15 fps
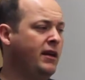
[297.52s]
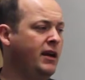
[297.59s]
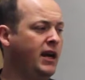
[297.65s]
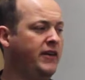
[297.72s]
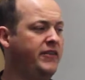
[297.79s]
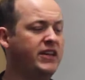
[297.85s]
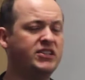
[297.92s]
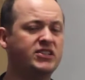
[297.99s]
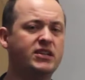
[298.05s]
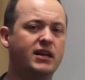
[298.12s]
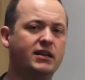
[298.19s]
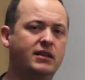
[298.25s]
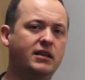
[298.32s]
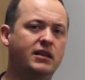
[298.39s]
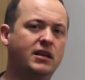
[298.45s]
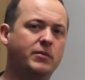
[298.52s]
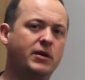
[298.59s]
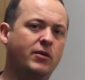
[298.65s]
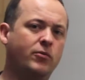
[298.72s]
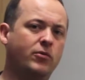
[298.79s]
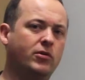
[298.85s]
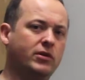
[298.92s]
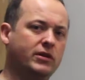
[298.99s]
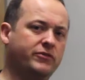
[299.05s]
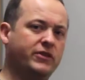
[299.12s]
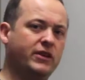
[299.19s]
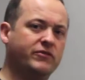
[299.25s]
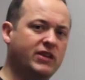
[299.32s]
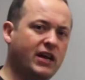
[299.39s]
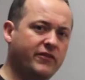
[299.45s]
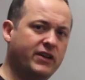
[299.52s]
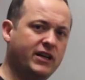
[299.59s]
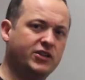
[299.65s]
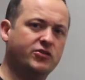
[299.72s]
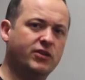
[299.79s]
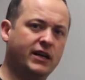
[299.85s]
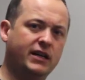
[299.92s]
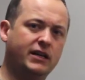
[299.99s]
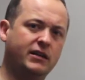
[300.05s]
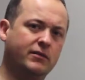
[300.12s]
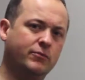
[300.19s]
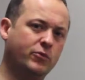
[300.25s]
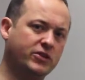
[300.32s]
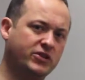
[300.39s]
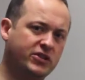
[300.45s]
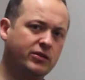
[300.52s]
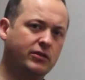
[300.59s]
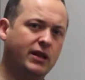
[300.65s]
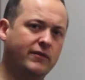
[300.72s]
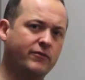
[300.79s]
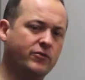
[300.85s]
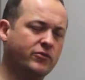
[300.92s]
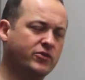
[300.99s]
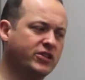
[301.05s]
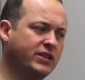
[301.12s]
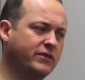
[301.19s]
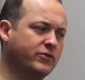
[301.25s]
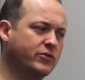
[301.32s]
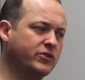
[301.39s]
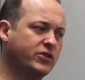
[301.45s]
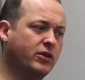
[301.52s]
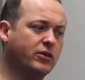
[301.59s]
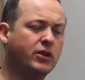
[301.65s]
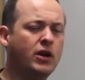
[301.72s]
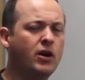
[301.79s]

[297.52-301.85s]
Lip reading: And then start thinking about, well, if they've done that training and we still haven't received a result,